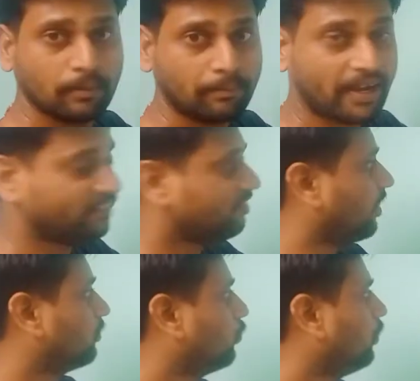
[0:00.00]
minus
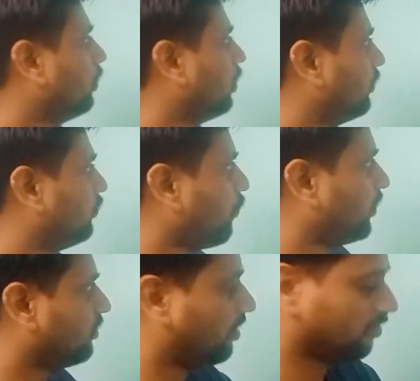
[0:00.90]
3. So g of
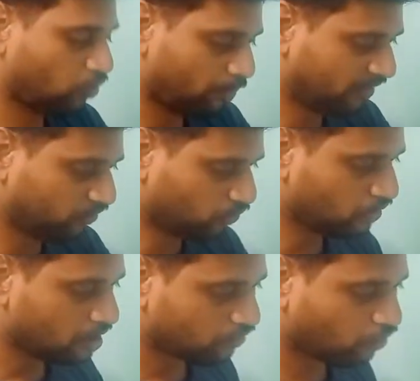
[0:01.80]
x is the square minus 2.
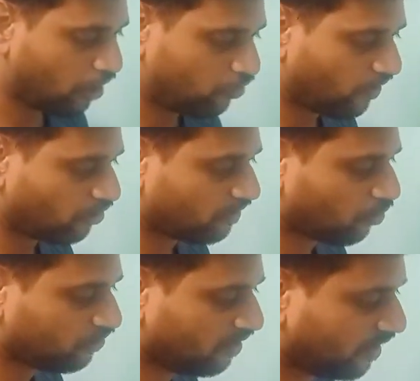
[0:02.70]
So you have to find out the quotient